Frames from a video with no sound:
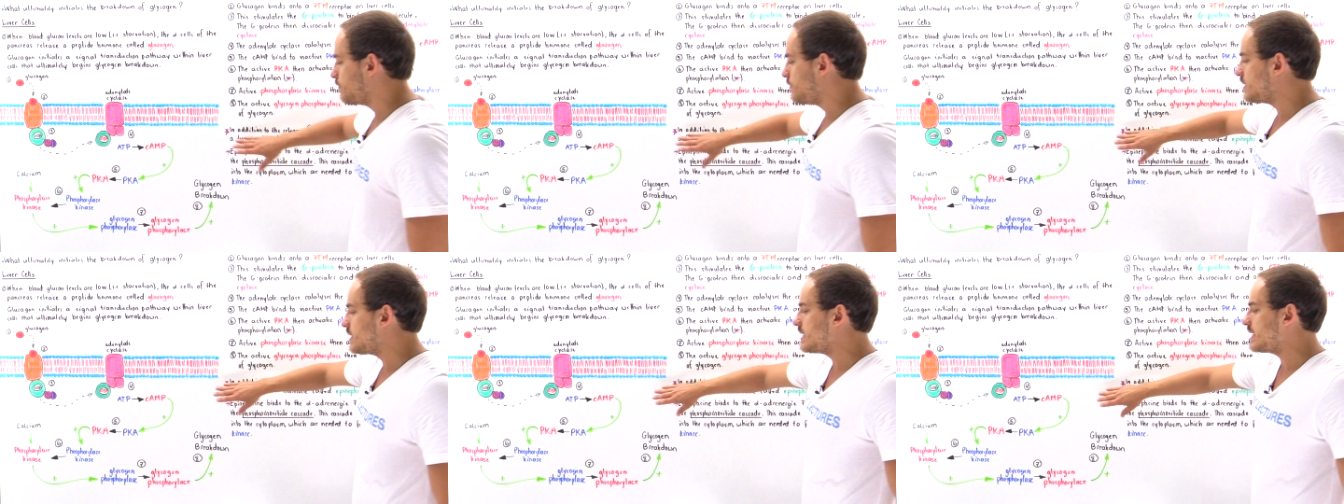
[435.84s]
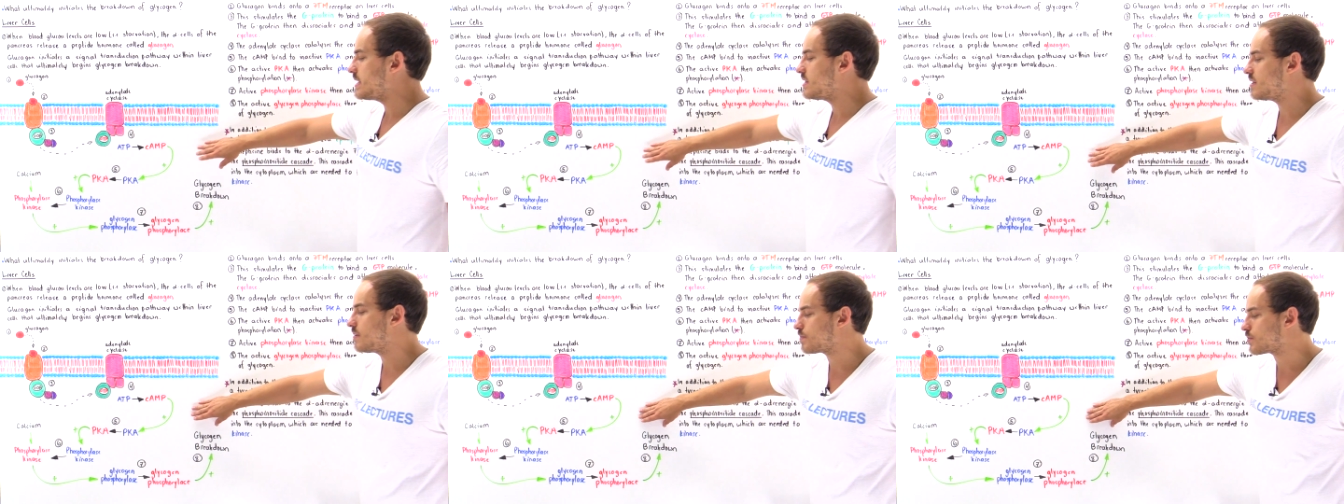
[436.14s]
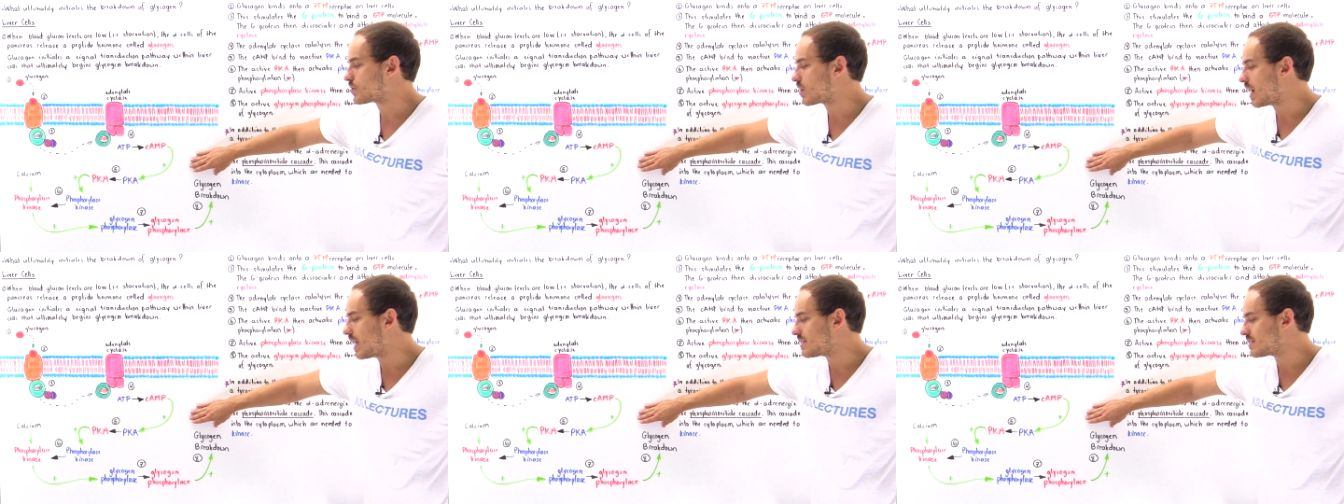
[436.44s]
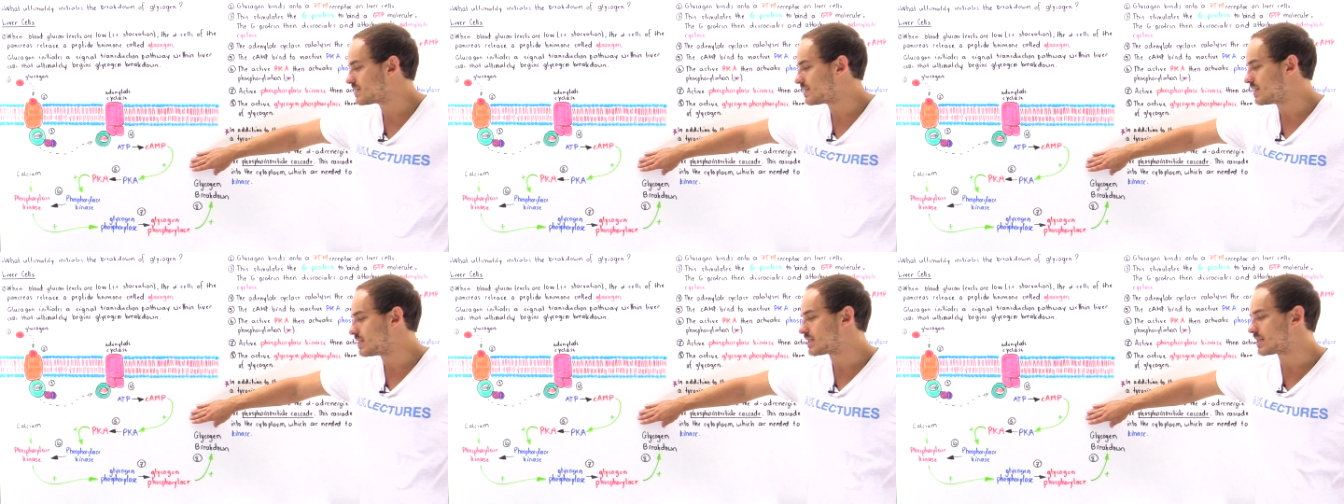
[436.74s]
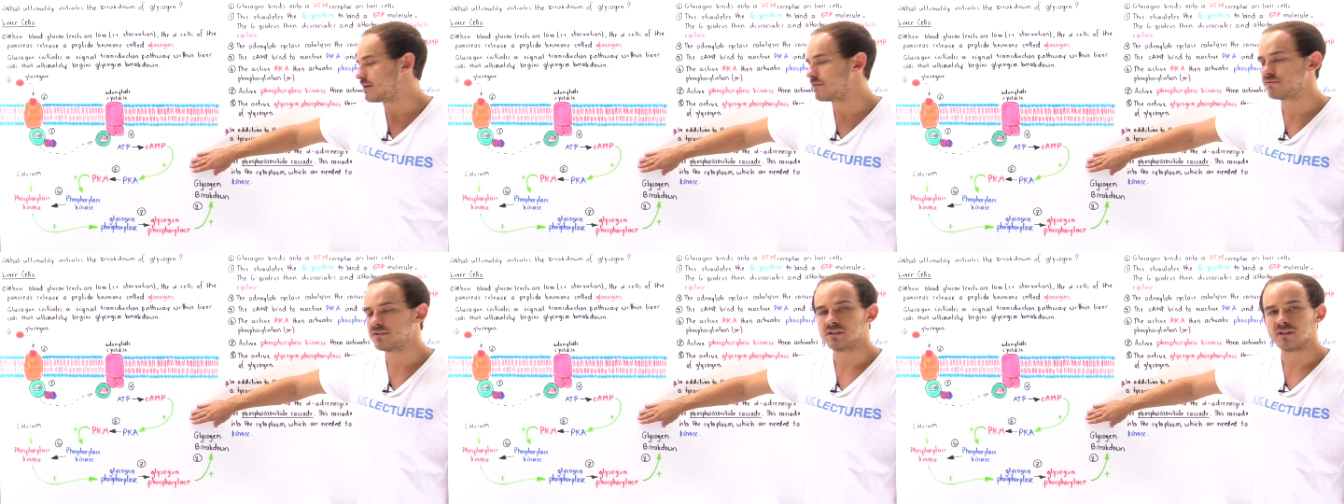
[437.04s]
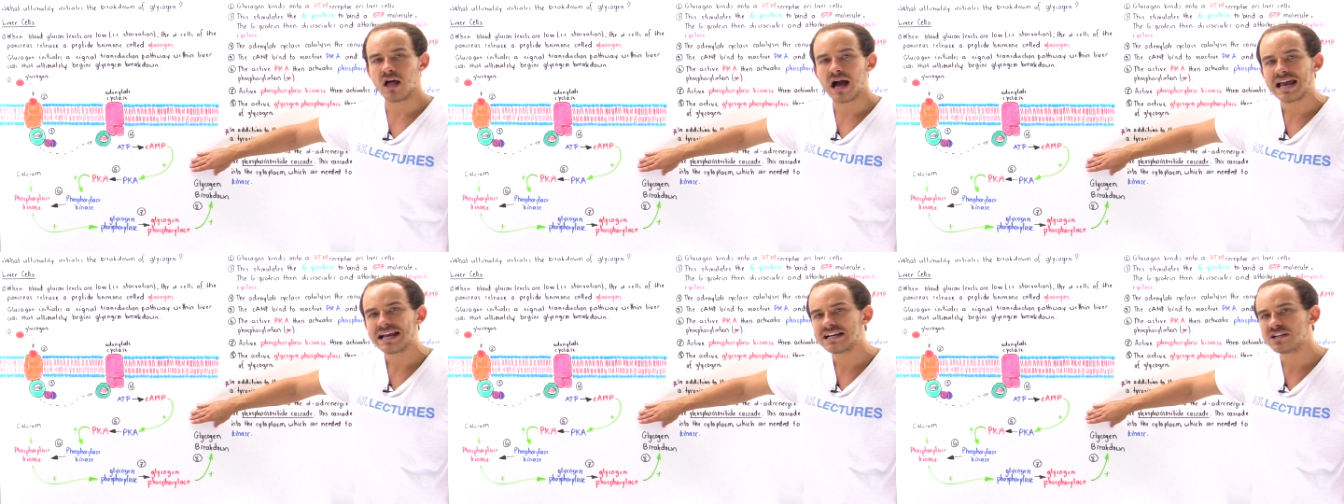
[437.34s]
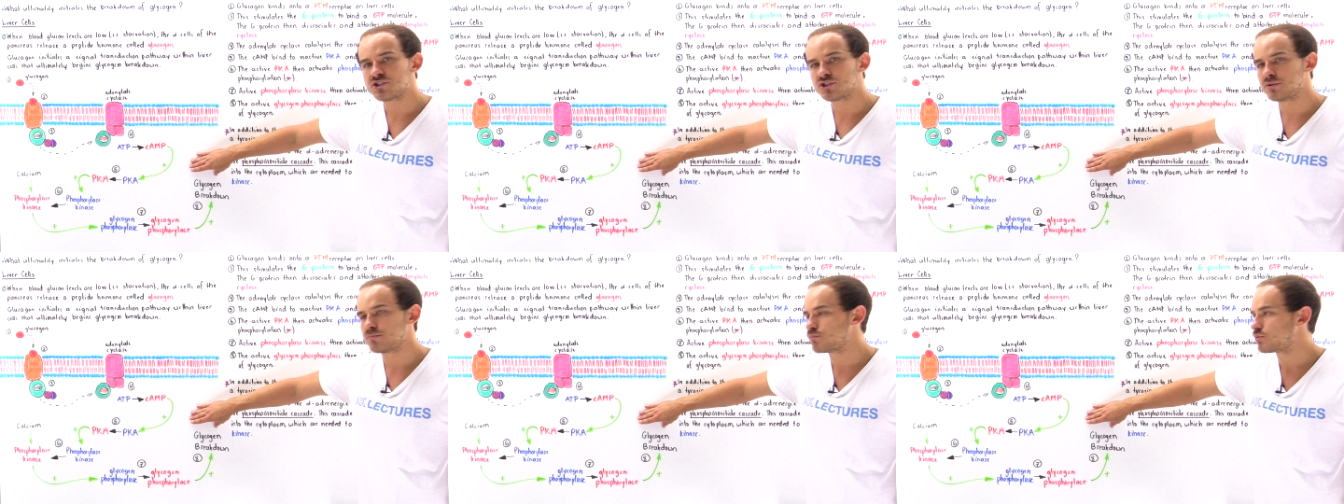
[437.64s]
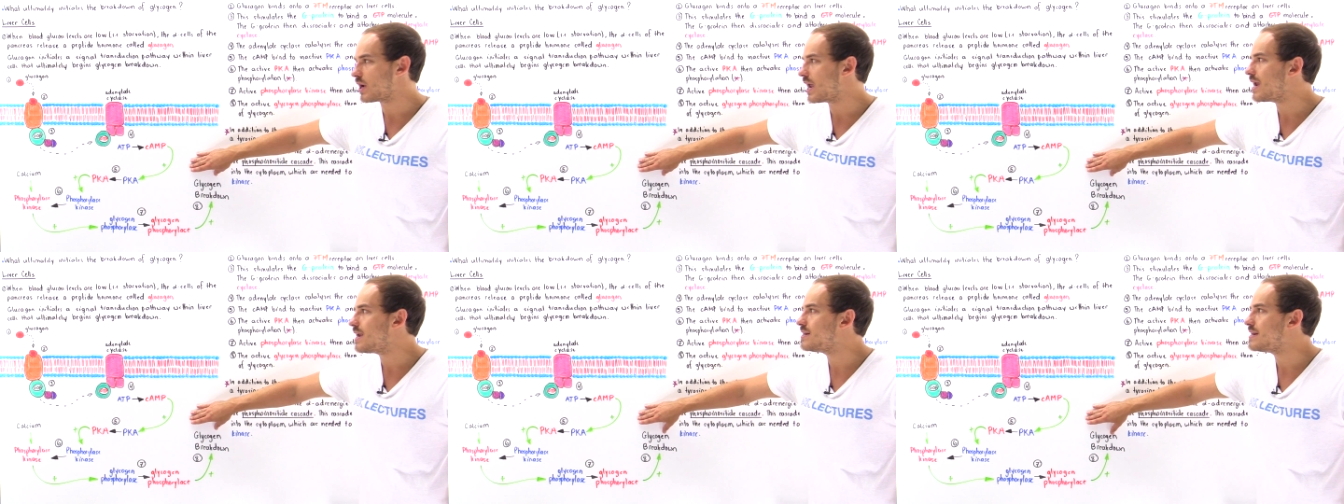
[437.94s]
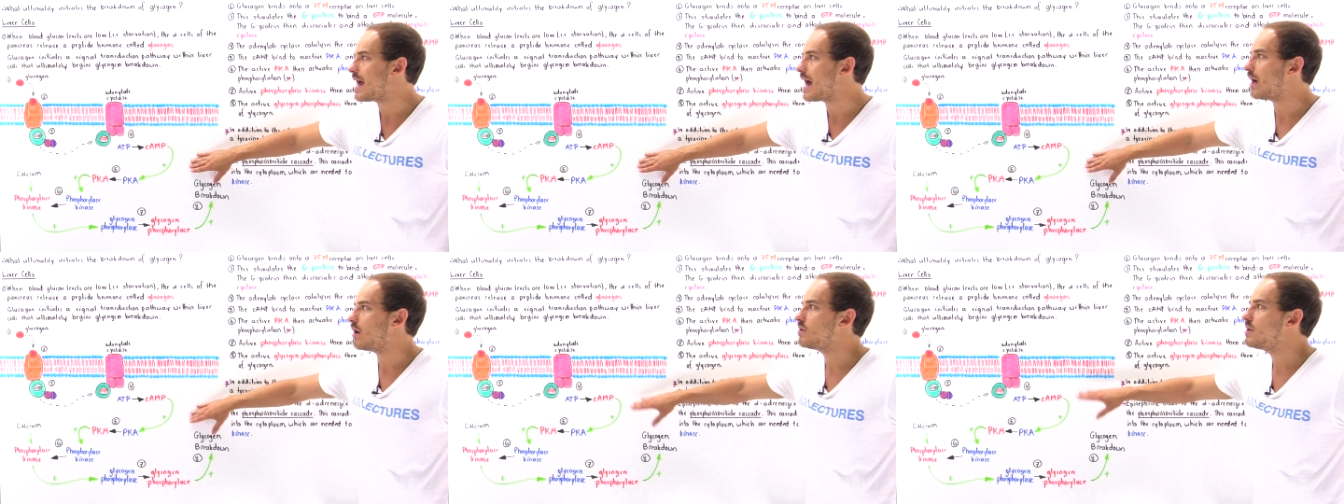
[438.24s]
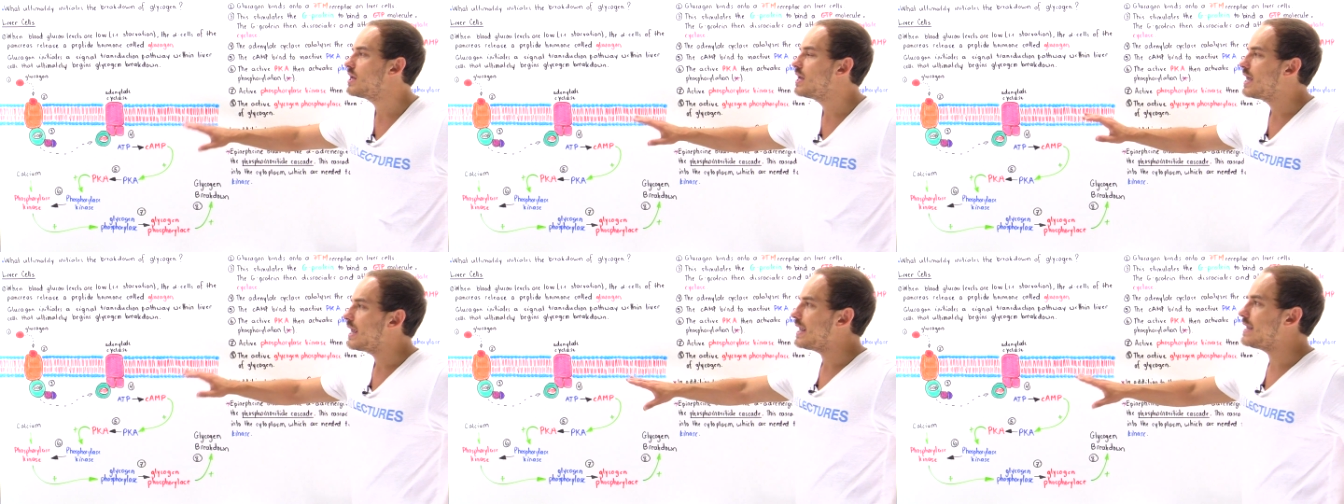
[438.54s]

begin the process of glycogen breakdown